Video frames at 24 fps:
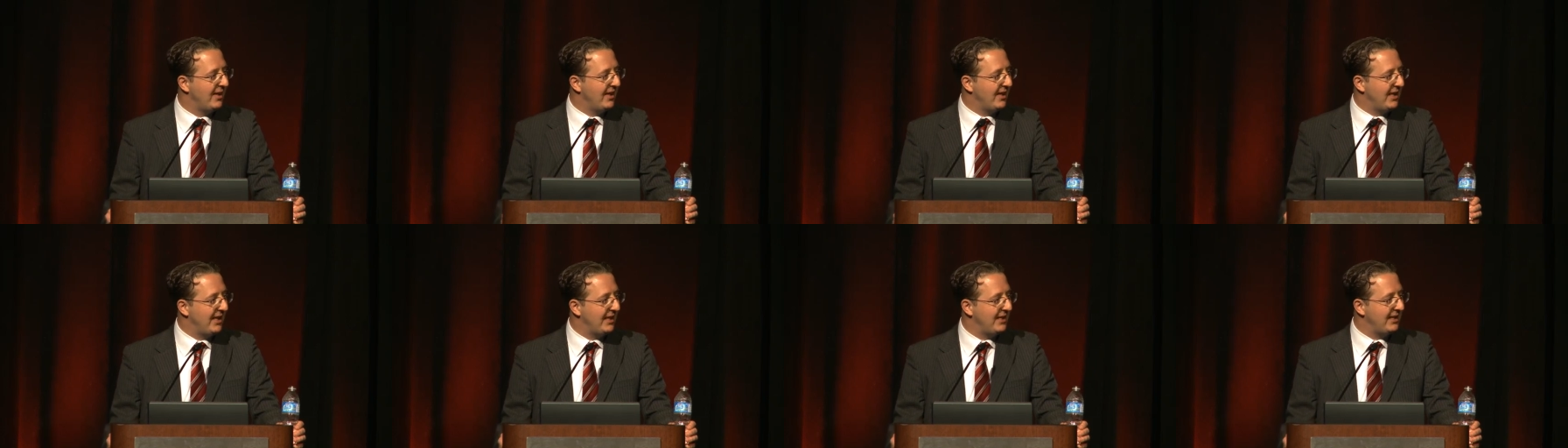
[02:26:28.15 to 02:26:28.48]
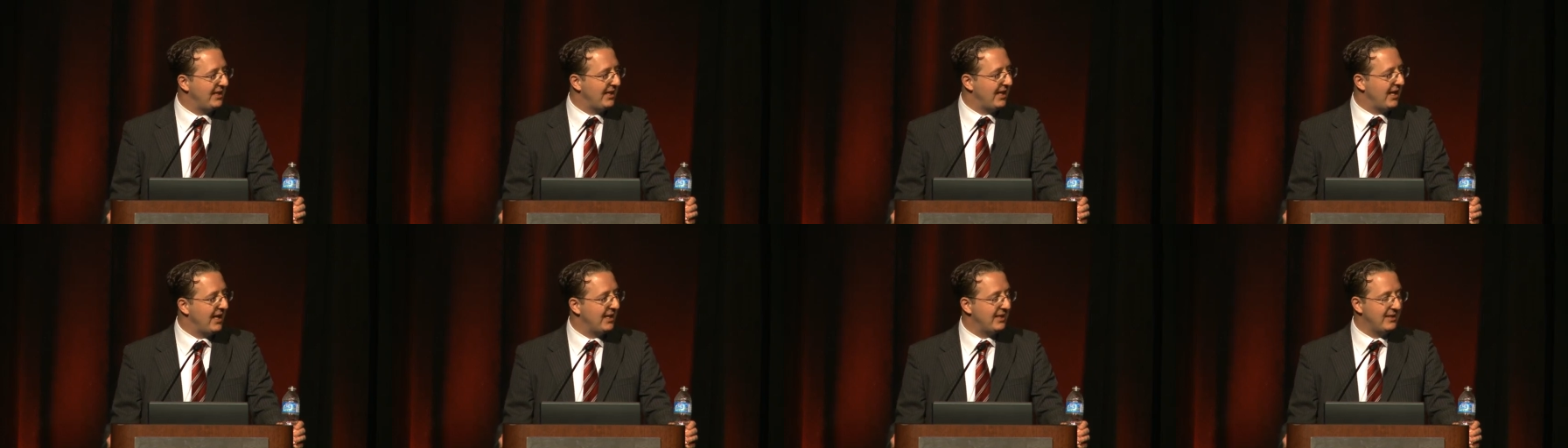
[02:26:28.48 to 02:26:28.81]
In
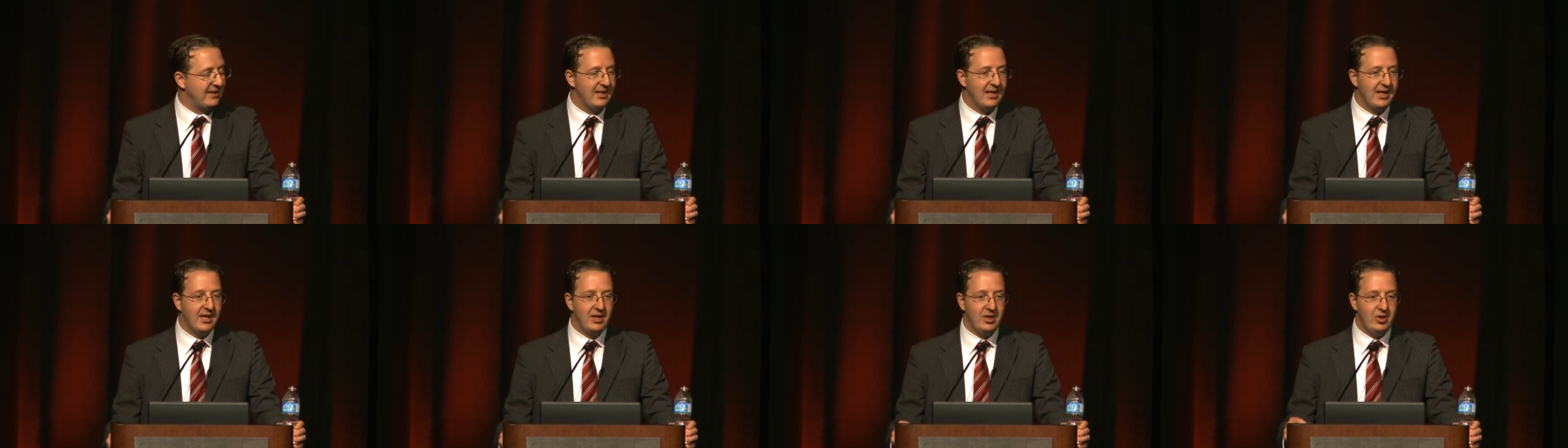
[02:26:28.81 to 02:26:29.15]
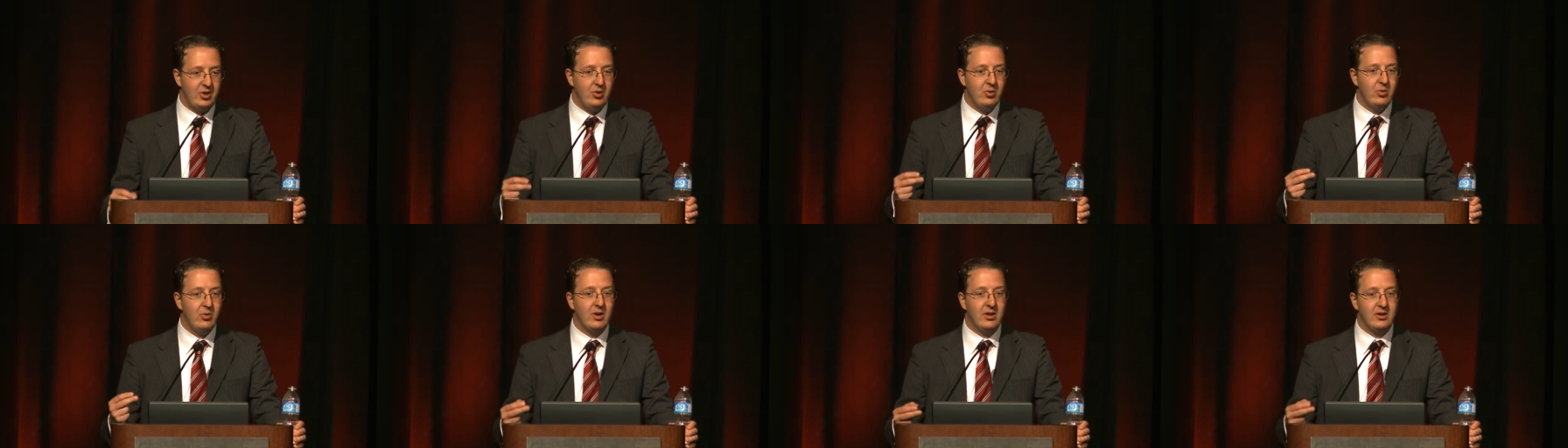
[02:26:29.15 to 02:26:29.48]
the end,
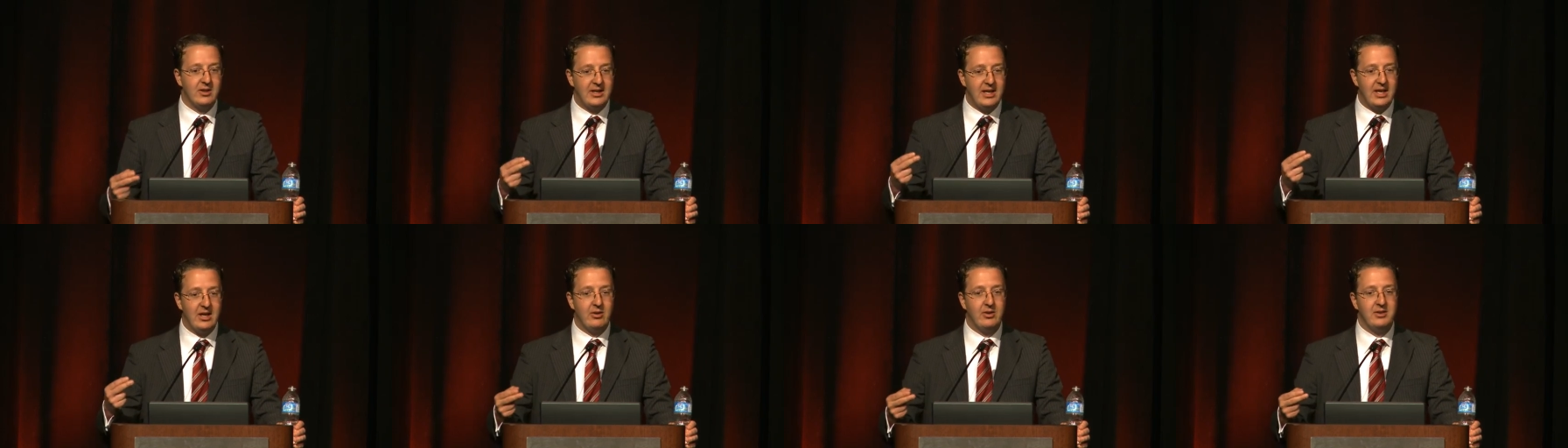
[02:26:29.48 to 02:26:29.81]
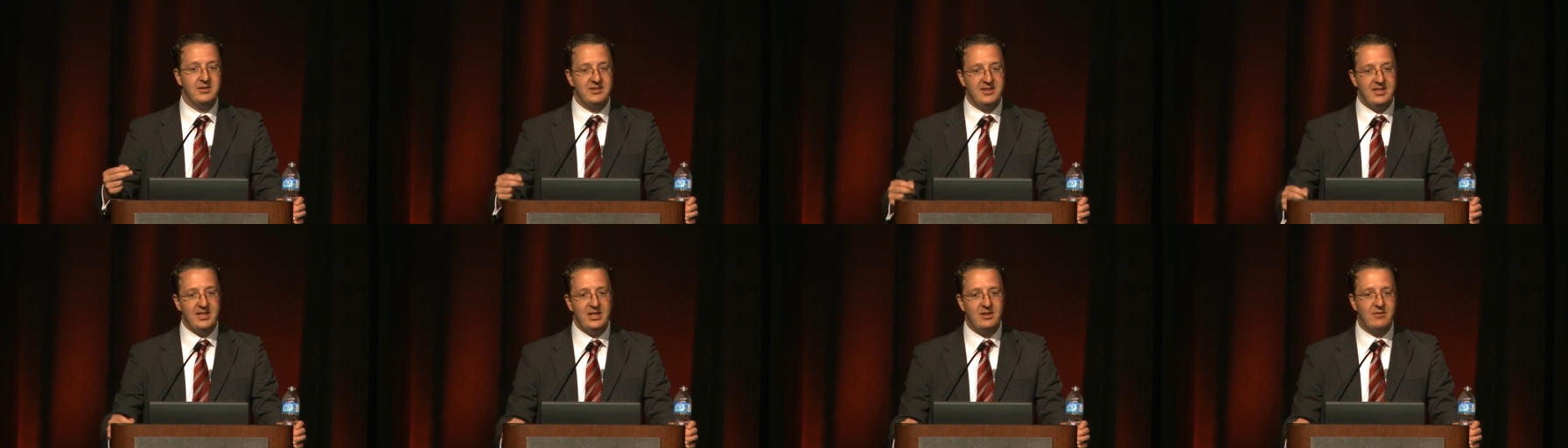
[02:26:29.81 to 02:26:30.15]
you are
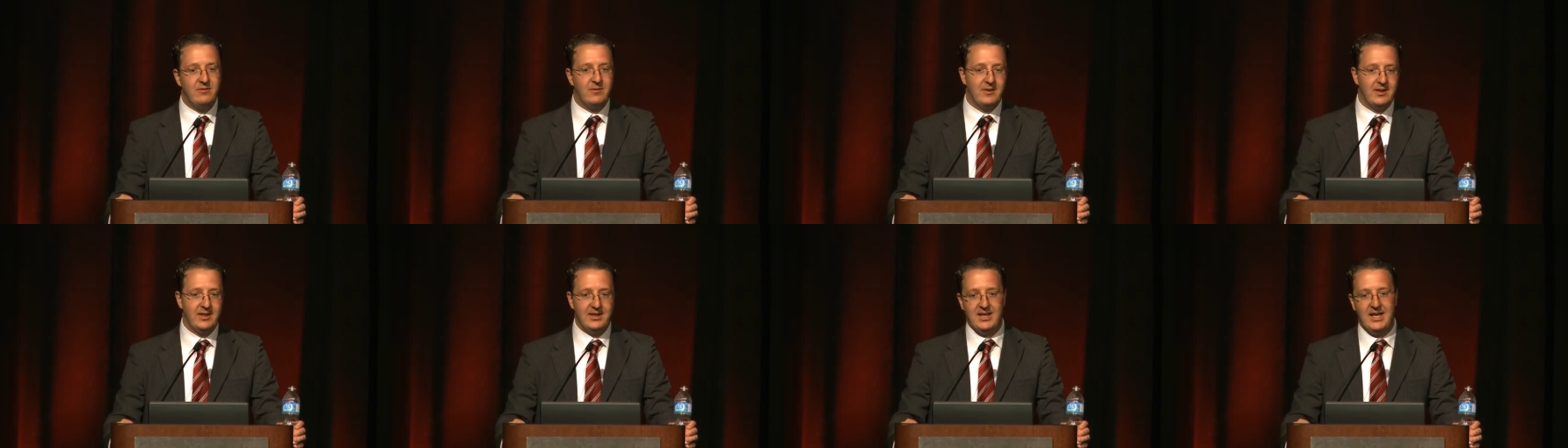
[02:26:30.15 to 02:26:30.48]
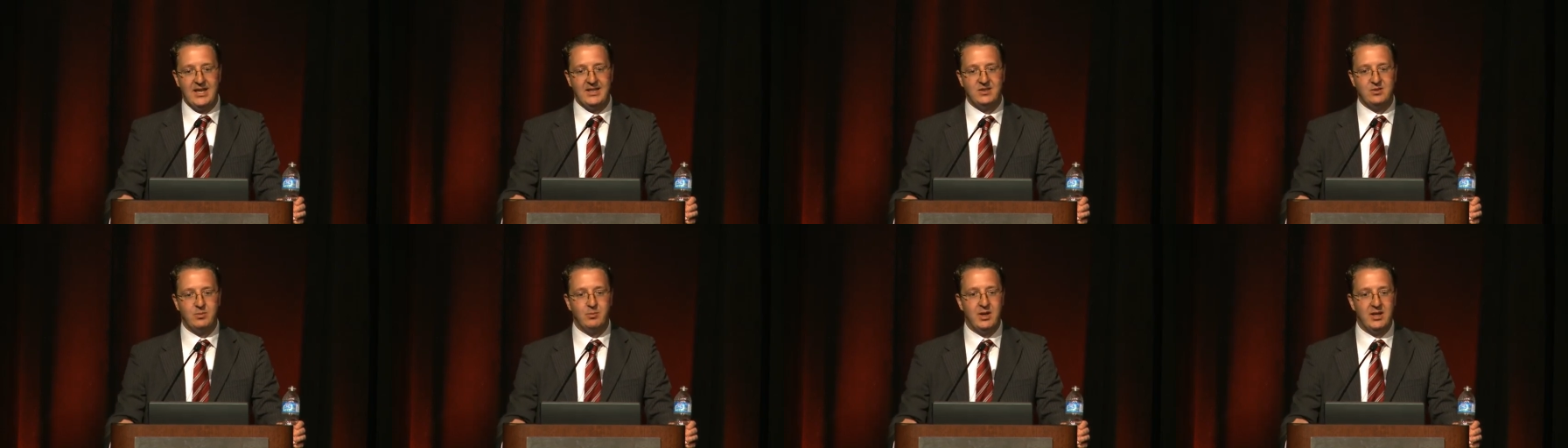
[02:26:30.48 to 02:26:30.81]
guaranteed for the
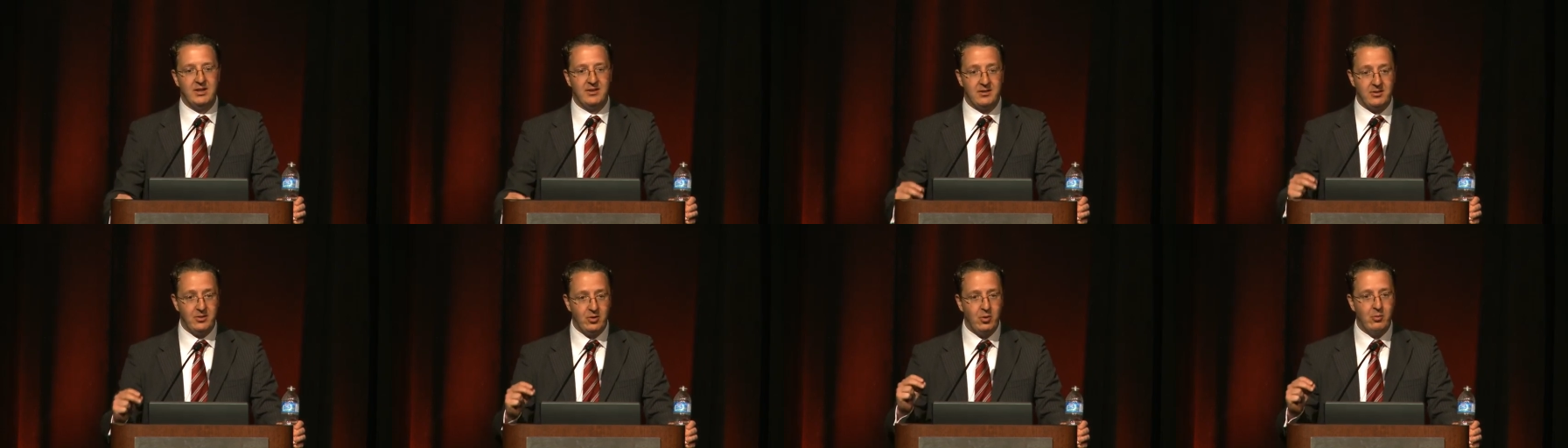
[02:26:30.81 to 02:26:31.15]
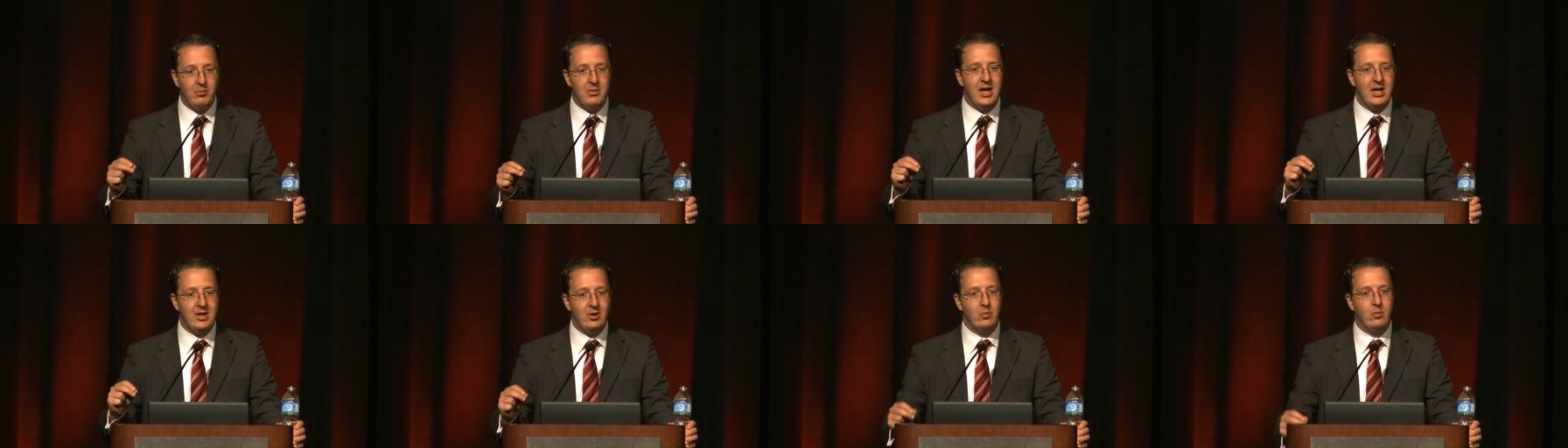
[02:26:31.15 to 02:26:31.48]
next month, no
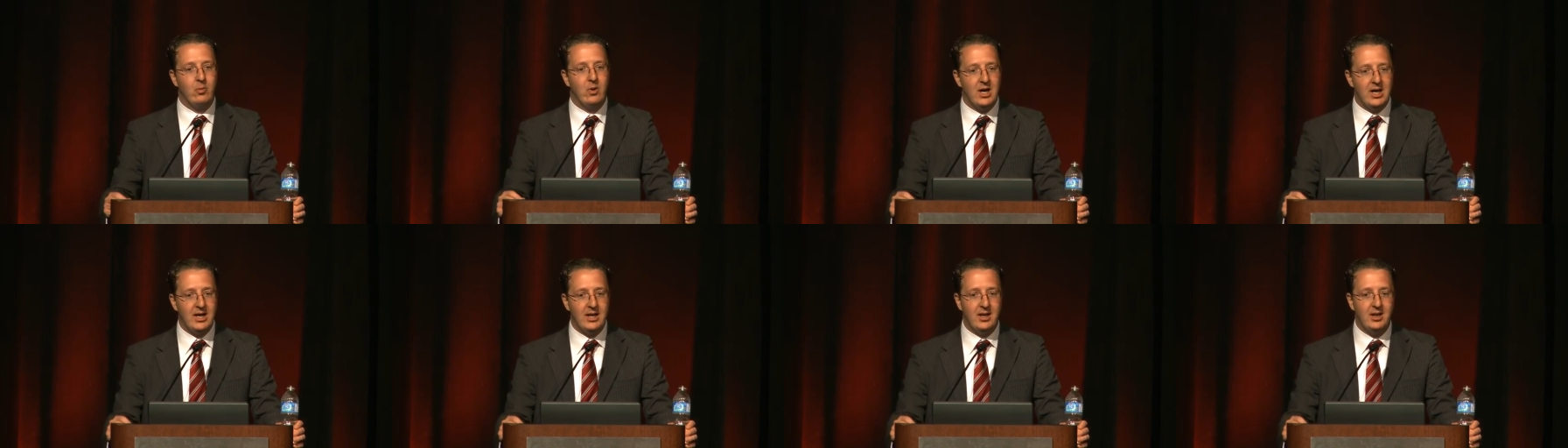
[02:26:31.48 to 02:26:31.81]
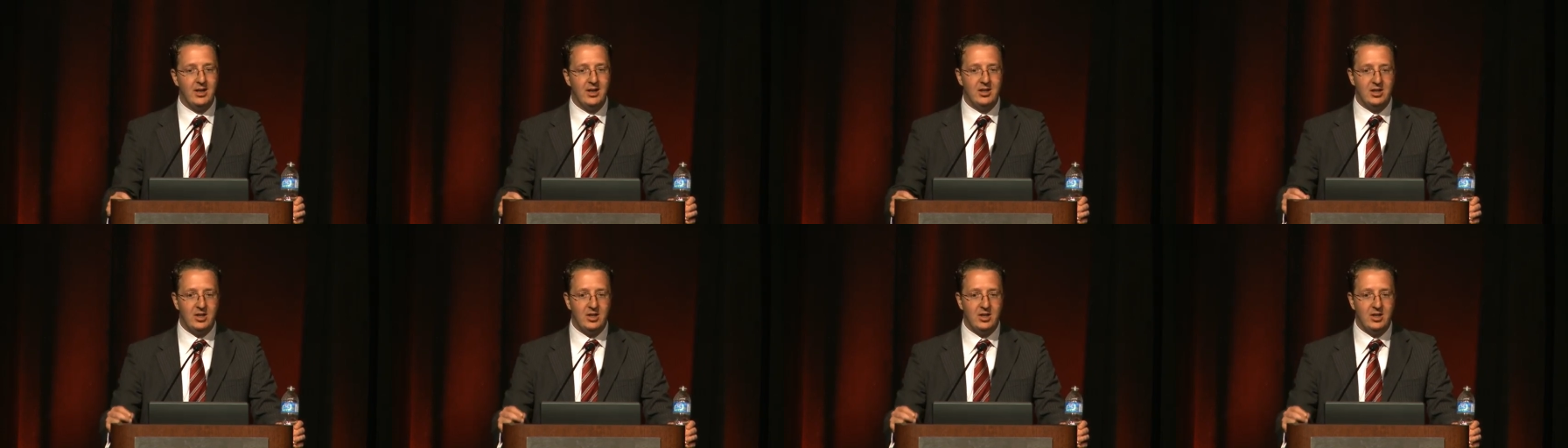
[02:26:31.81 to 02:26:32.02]
matter what,